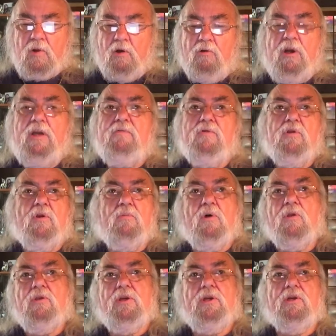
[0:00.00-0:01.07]
or even the
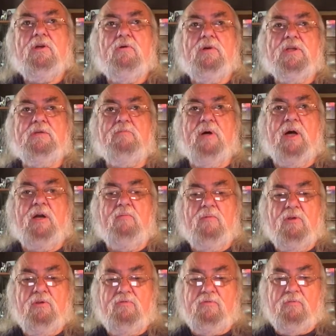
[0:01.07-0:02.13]
one that you're going to buy a
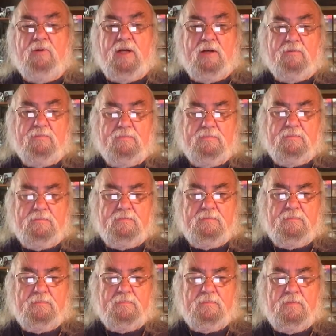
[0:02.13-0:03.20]
month from now.
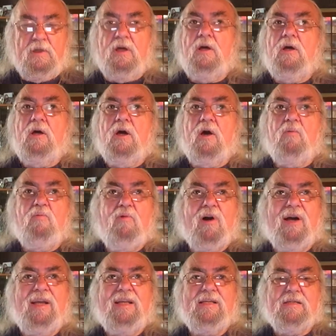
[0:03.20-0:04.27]
And
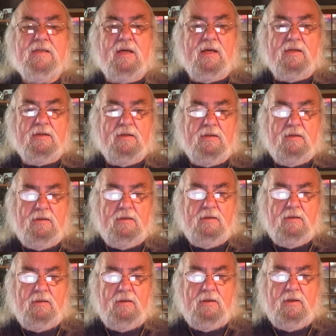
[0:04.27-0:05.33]
why is that?
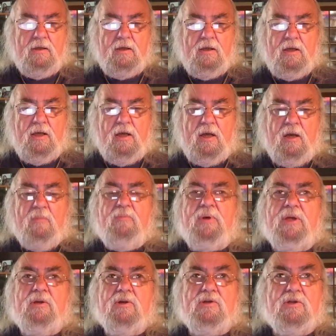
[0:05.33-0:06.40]

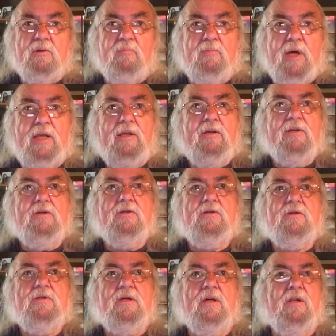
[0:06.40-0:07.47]
Because the
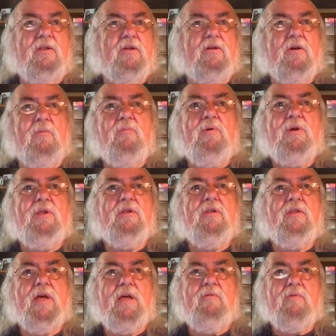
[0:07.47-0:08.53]
bakers and the company that
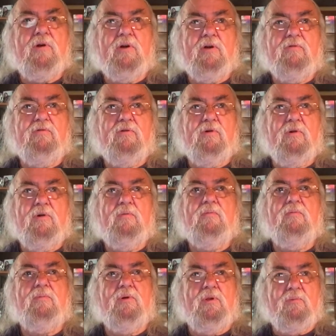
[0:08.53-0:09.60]
they work for,
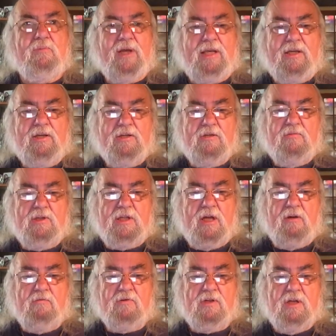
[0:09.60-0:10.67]
but the bakers
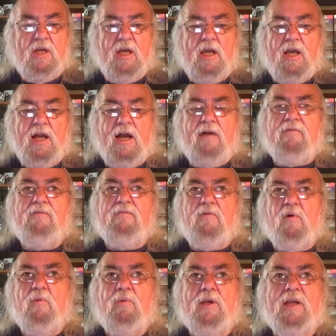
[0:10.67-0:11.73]
themselves, have
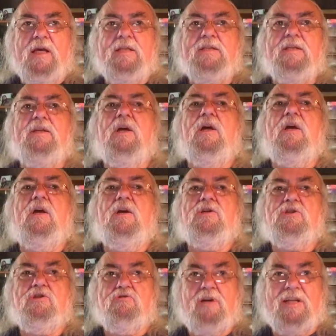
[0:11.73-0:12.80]
formulated a
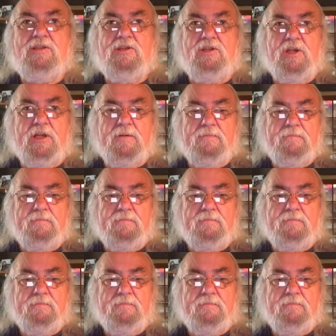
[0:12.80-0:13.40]
strategy.